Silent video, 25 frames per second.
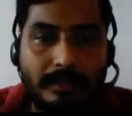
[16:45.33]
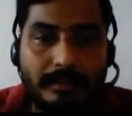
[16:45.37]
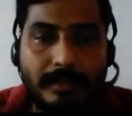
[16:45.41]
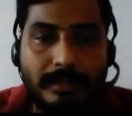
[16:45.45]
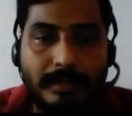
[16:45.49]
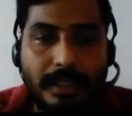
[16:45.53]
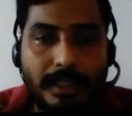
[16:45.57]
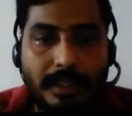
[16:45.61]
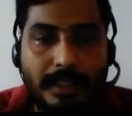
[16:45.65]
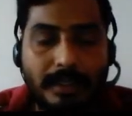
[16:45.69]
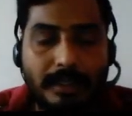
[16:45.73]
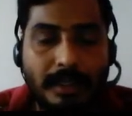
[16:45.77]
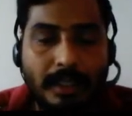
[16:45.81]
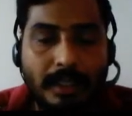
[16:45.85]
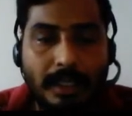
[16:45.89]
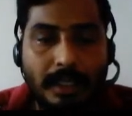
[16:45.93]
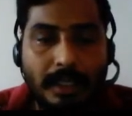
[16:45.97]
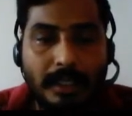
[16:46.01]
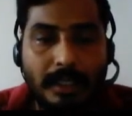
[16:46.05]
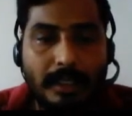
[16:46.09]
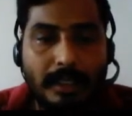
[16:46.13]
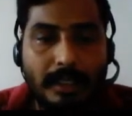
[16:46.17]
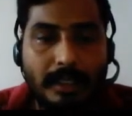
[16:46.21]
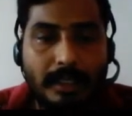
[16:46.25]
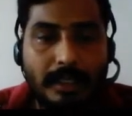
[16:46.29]
But
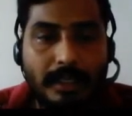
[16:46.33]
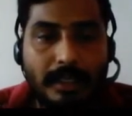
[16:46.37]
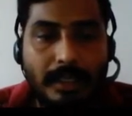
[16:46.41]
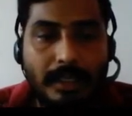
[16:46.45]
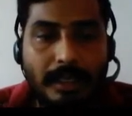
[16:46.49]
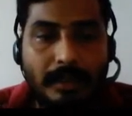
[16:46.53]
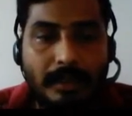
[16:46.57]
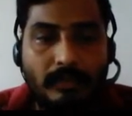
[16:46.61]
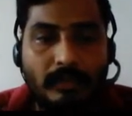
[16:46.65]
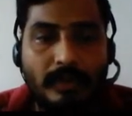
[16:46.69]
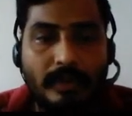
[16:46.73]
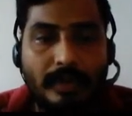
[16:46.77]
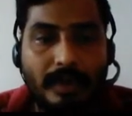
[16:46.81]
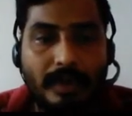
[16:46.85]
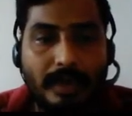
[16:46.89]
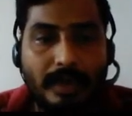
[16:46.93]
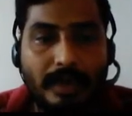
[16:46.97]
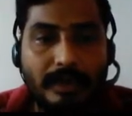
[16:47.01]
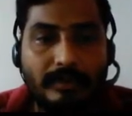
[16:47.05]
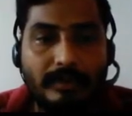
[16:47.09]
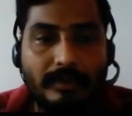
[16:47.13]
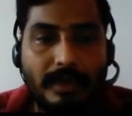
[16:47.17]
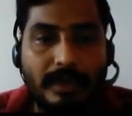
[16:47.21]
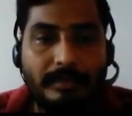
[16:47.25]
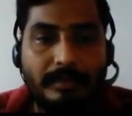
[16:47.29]
in real world,
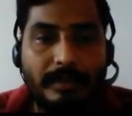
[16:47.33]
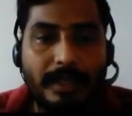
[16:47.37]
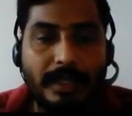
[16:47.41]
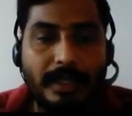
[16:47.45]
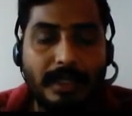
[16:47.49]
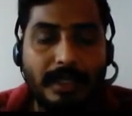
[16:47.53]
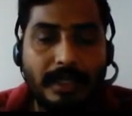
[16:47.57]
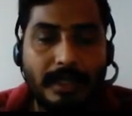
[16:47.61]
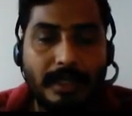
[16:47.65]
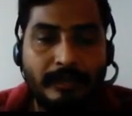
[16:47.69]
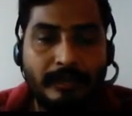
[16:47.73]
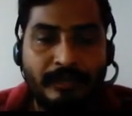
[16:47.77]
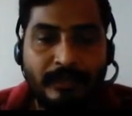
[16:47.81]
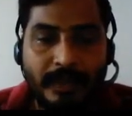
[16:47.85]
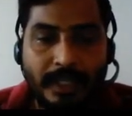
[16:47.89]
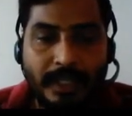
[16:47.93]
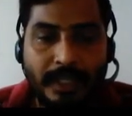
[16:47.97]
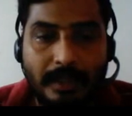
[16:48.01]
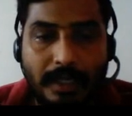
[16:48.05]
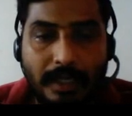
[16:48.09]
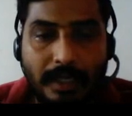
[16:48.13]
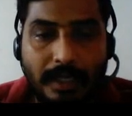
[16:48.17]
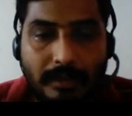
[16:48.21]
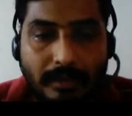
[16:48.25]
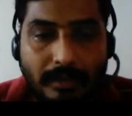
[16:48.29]
you will be
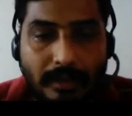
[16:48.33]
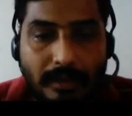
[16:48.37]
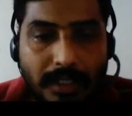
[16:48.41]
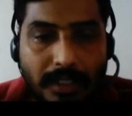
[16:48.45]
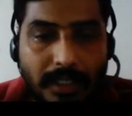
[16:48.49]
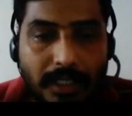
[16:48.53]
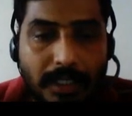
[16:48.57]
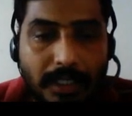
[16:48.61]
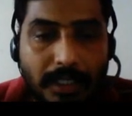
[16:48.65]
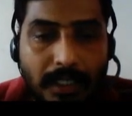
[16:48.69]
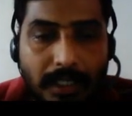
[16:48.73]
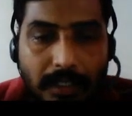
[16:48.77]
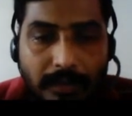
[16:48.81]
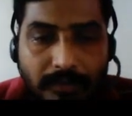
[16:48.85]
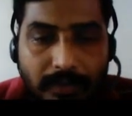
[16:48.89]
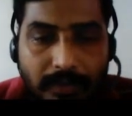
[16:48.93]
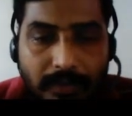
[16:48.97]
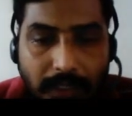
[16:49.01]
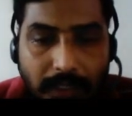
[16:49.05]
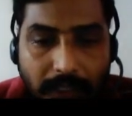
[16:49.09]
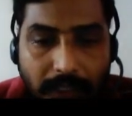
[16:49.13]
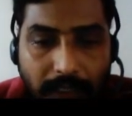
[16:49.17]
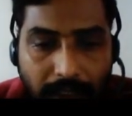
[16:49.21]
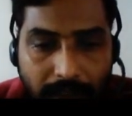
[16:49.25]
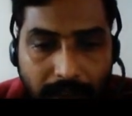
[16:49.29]
not only dealing
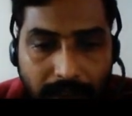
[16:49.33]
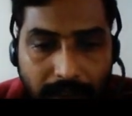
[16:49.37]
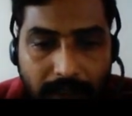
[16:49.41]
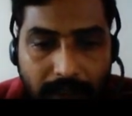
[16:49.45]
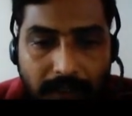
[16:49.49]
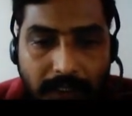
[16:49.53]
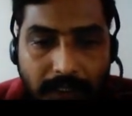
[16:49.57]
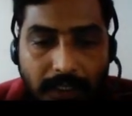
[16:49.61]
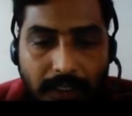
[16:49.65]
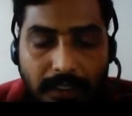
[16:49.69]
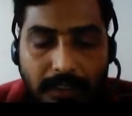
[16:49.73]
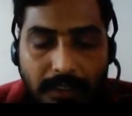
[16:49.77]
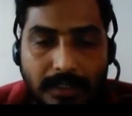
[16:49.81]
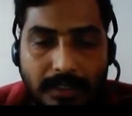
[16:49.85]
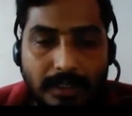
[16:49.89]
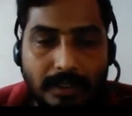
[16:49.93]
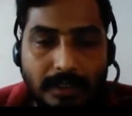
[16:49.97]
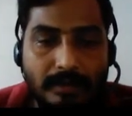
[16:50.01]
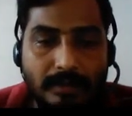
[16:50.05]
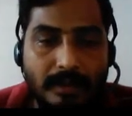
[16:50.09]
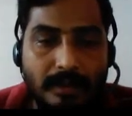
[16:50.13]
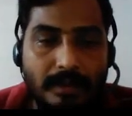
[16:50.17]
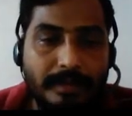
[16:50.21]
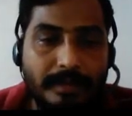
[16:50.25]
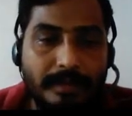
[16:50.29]
with these things,
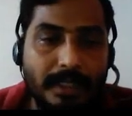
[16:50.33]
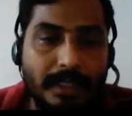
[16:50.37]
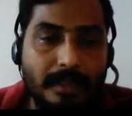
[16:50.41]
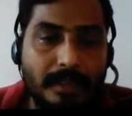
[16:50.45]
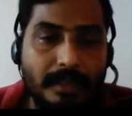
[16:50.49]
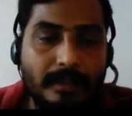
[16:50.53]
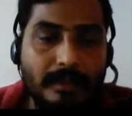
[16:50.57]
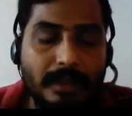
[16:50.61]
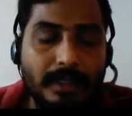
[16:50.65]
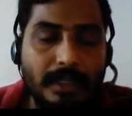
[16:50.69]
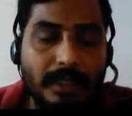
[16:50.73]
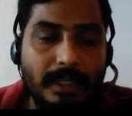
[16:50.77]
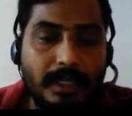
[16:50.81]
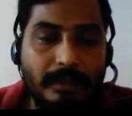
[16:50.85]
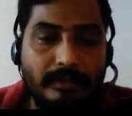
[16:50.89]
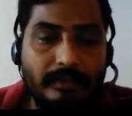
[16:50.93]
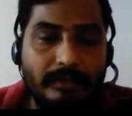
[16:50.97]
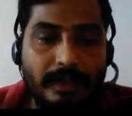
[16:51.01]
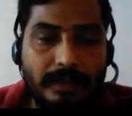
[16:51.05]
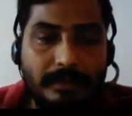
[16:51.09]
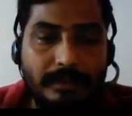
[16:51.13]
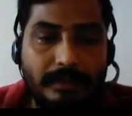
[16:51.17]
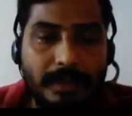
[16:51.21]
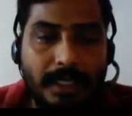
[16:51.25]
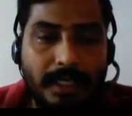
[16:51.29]
you will be dealing
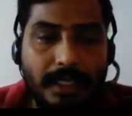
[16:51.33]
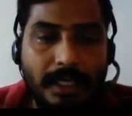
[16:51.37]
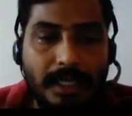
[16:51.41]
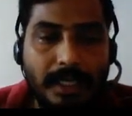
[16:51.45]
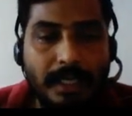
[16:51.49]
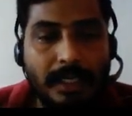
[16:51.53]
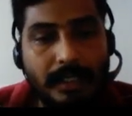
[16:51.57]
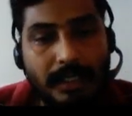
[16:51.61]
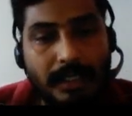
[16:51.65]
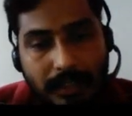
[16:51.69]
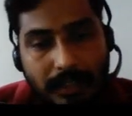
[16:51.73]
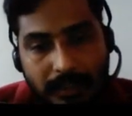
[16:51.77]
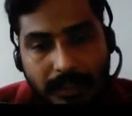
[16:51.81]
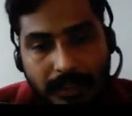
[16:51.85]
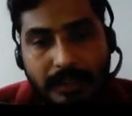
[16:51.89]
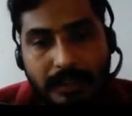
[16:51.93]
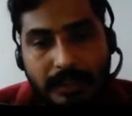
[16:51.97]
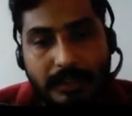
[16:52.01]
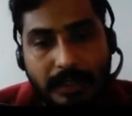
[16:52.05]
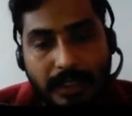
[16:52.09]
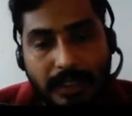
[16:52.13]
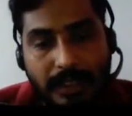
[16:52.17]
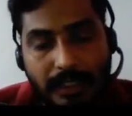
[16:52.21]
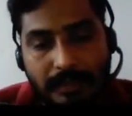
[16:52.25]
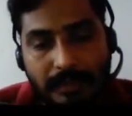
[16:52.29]
with many other
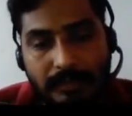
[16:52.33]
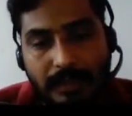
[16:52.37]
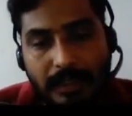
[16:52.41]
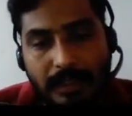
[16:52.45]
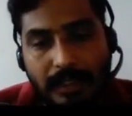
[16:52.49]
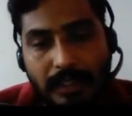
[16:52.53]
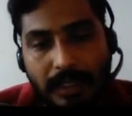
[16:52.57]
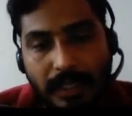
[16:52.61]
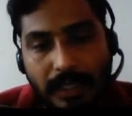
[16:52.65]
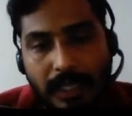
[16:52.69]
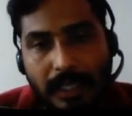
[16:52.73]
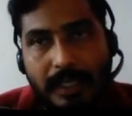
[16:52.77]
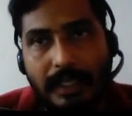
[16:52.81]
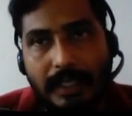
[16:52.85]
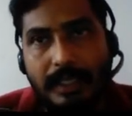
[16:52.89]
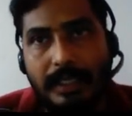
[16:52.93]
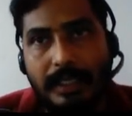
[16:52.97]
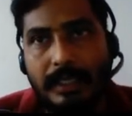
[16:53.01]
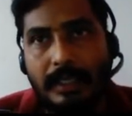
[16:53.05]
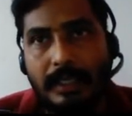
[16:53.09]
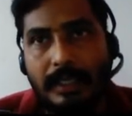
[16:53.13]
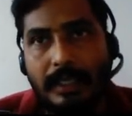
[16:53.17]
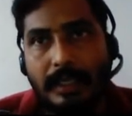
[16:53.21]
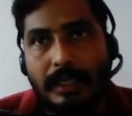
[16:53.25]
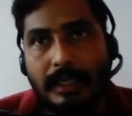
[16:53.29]
things as well.
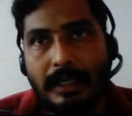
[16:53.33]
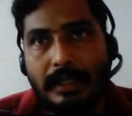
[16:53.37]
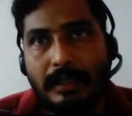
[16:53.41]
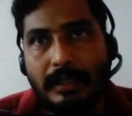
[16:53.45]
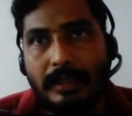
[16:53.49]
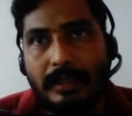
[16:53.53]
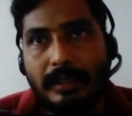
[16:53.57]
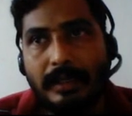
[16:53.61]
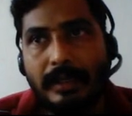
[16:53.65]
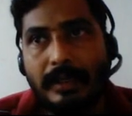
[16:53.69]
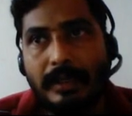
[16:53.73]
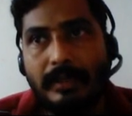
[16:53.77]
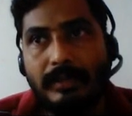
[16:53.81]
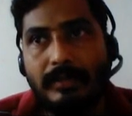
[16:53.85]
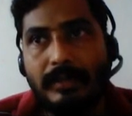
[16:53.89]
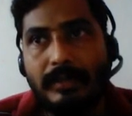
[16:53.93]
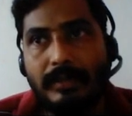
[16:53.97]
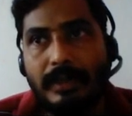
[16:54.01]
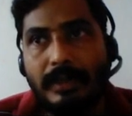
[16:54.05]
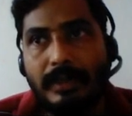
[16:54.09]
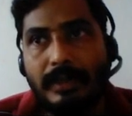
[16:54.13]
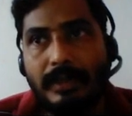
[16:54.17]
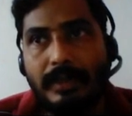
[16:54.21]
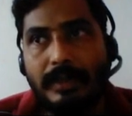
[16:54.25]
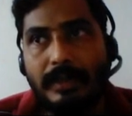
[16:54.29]
Like
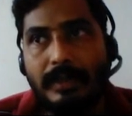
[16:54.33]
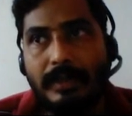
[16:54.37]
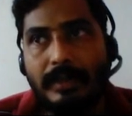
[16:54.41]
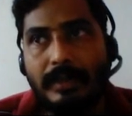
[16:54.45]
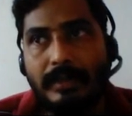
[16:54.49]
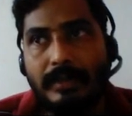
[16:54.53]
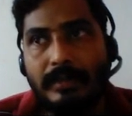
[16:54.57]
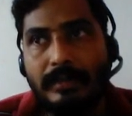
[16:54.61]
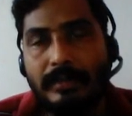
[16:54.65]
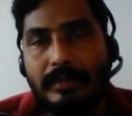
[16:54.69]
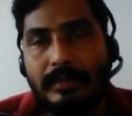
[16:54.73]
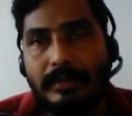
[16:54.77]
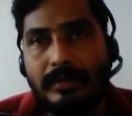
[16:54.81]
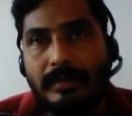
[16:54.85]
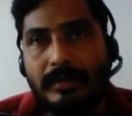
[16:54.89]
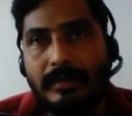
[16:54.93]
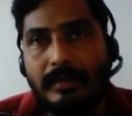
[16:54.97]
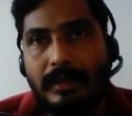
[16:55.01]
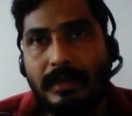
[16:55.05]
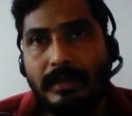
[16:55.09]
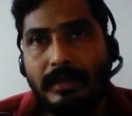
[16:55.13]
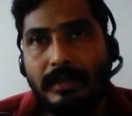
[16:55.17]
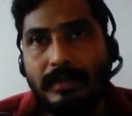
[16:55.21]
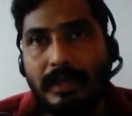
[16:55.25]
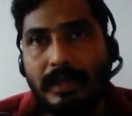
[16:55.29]
you
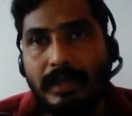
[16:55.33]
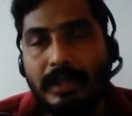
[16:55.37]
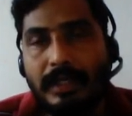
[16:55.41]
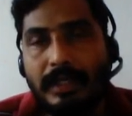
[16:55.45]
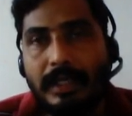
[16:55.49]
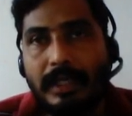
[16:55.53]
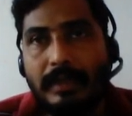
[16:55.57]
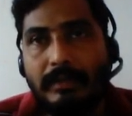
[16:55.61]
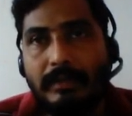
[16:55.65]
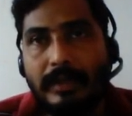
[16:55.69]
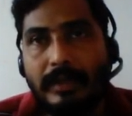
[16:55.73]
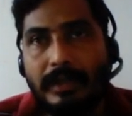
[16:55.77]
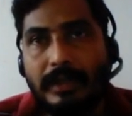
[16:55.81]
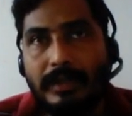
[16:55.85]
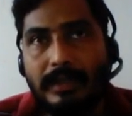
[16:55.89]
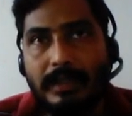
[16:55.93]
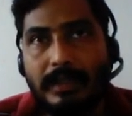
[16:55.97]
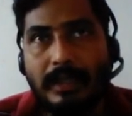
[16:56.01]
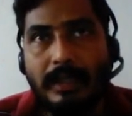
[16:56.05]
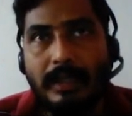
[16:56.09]
will deal with